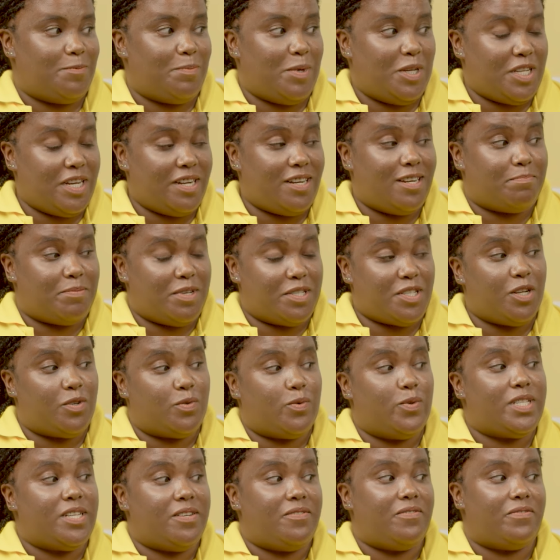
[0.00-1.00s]
especially a person
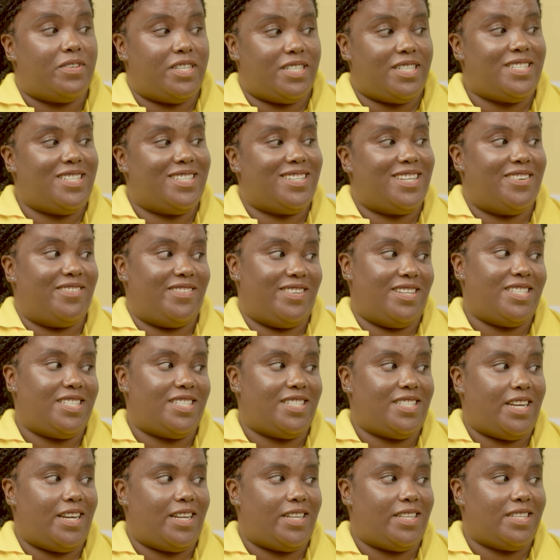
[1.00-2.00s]
who's investing in real
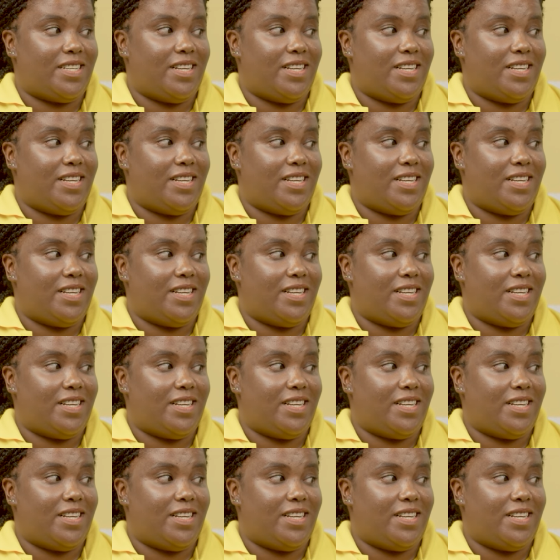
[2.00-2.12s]
estate.